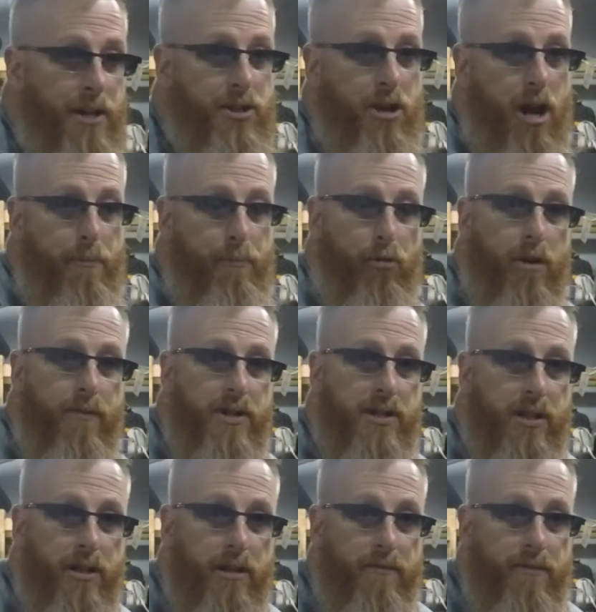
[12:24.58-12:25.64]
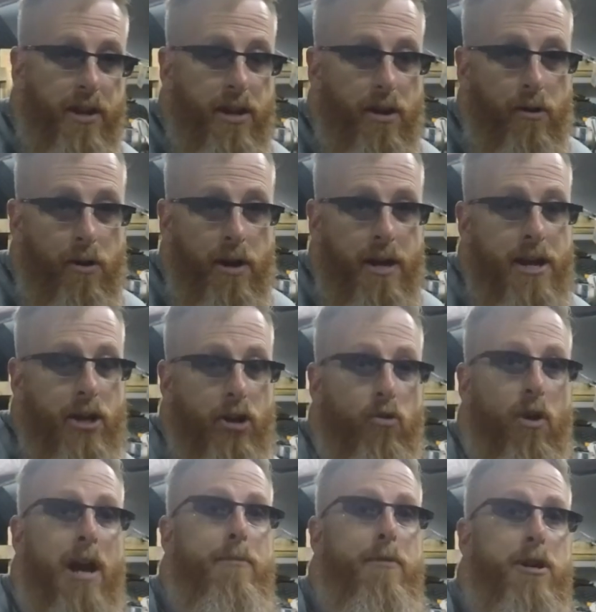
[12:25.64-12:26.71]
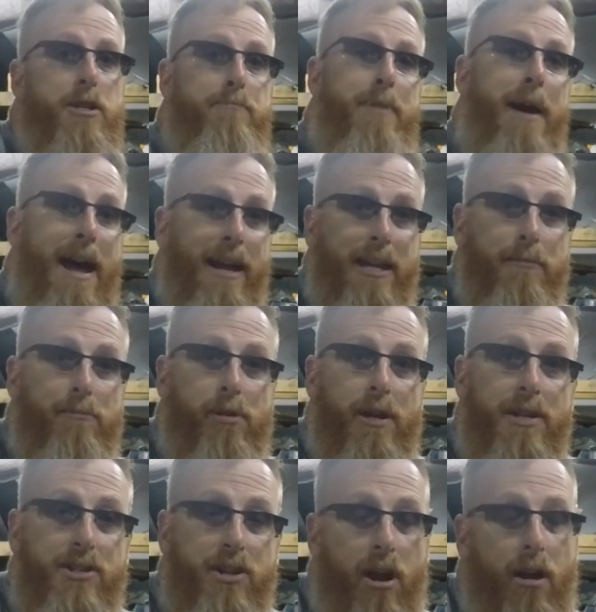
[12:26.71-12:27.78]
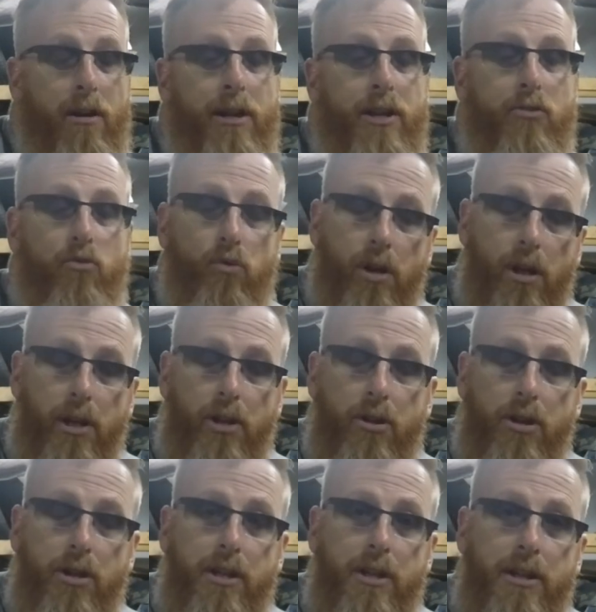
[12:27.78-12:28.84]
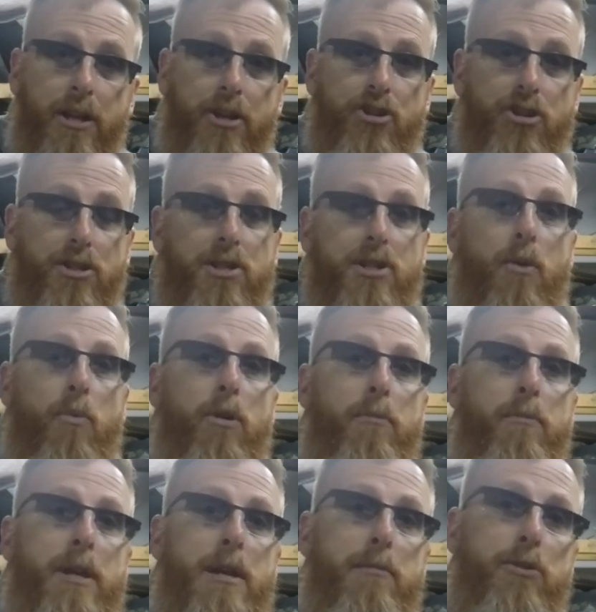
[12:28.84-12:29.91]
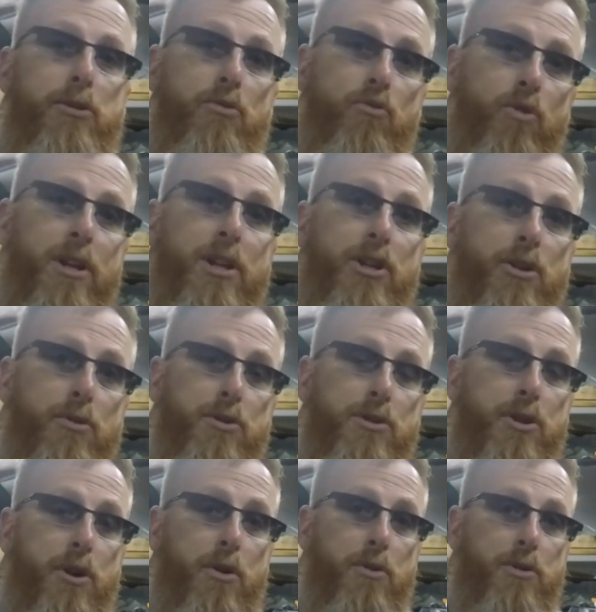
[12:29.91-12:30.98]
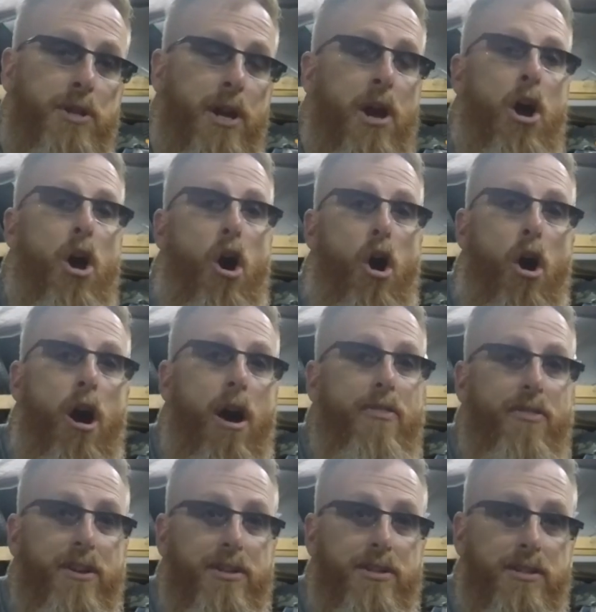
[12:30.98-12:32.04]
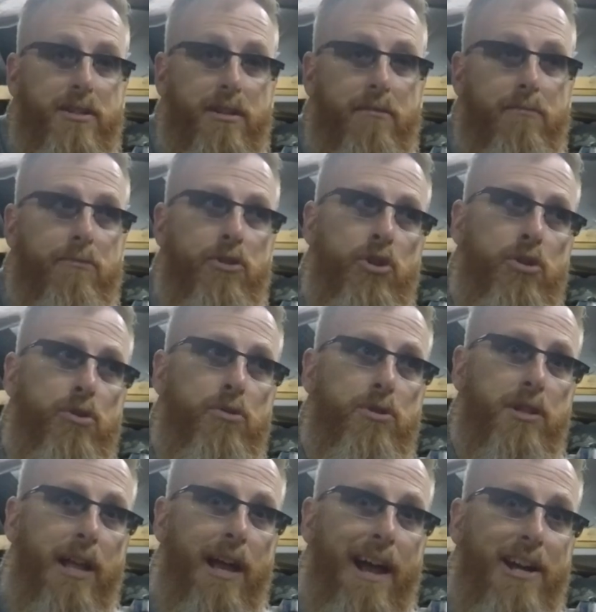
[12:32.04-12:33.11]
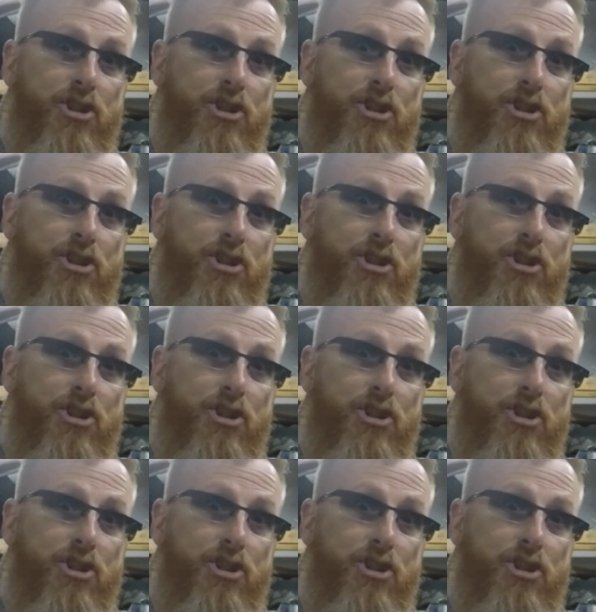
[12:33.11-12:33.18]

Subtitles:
saw previously in the video, Grandma's backing plates are in really good condition, so we'll be able to reuse those on this new slash